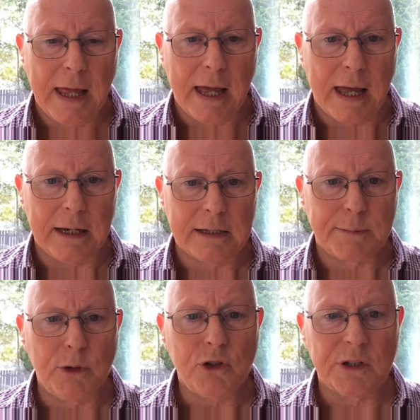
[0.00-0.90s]
And I
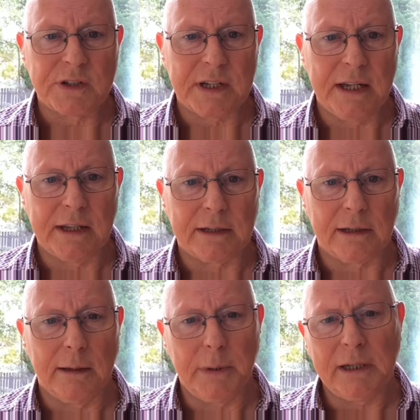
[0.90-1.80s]
suppose you could say that
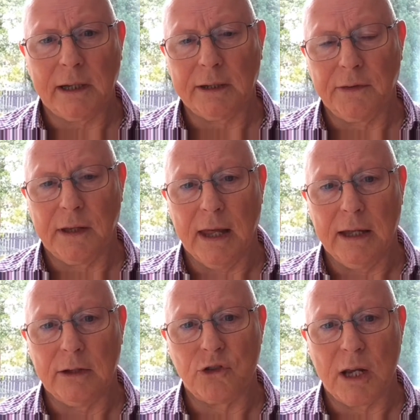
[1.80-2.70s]
a bit like
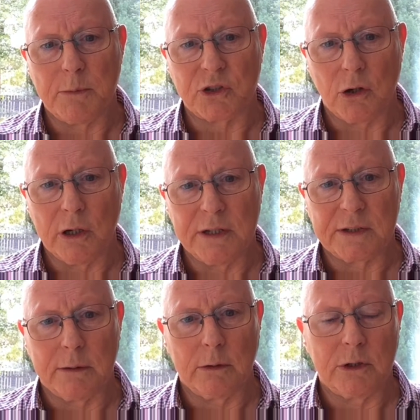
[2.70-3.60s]
James Joyce
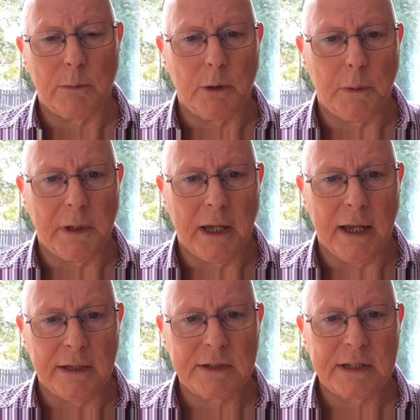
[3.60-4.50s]
and W.B.
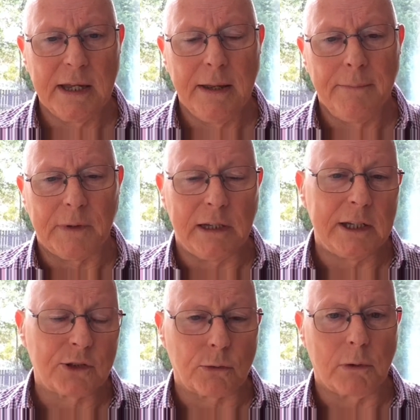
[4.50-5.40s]
Yeats, the
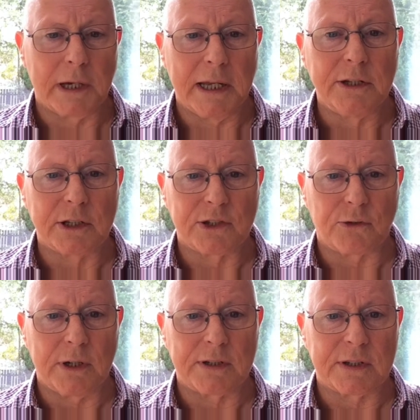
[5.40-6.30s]
literary
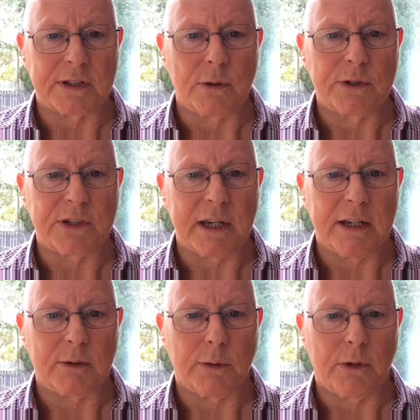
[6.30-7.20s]
industries
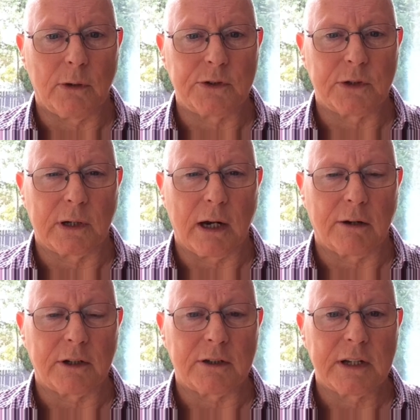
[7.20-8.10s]
associated with those two
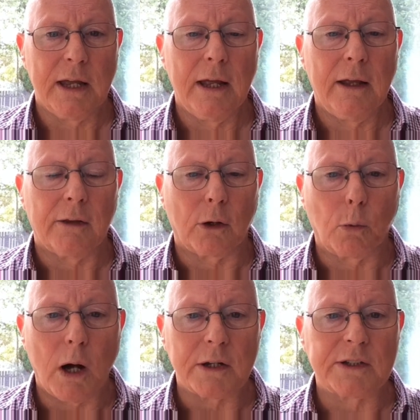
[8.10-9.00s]
characters,
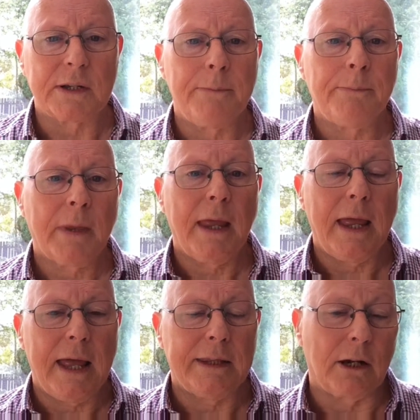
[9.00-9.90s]

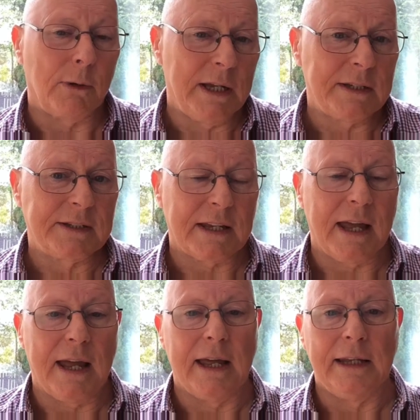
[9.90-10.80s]
there is
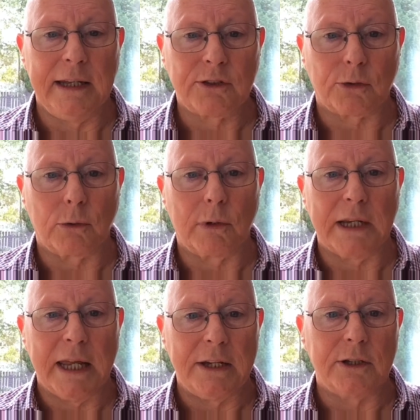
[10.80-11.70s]
a
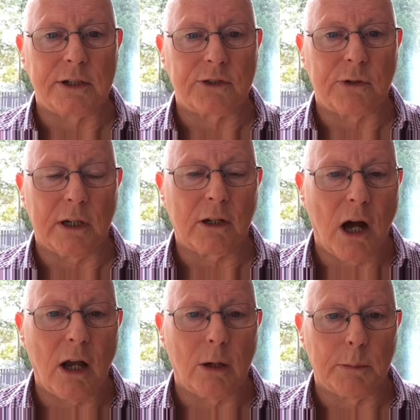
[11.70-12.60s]
literary industry, a
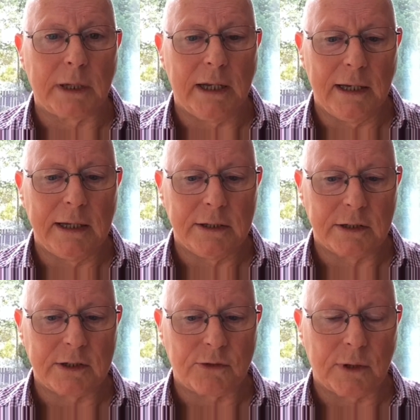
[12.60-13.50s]
Cholmcille
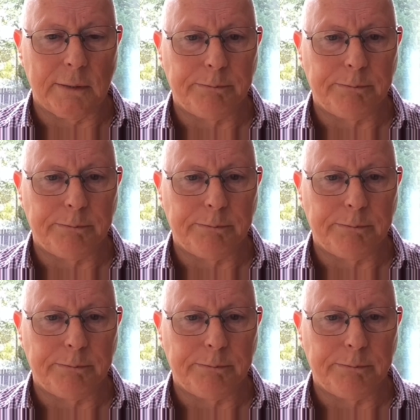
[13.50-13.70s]
industry.